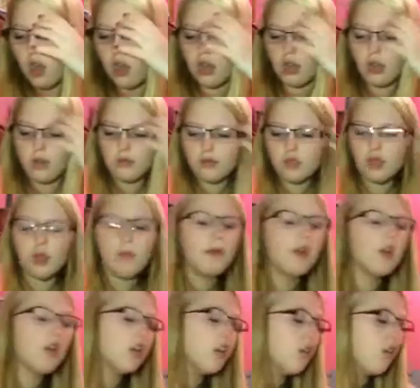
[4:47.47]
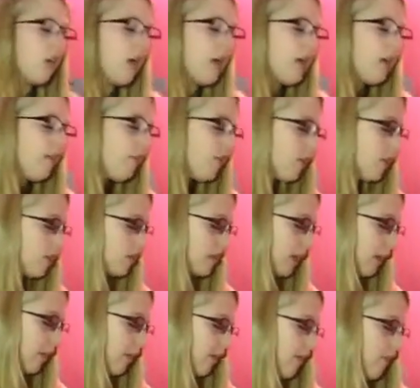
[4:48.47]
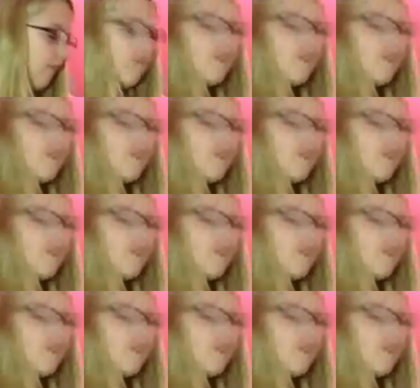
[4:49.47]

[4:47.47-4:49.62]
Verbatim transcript: Um, so I'll be in, like, a few separate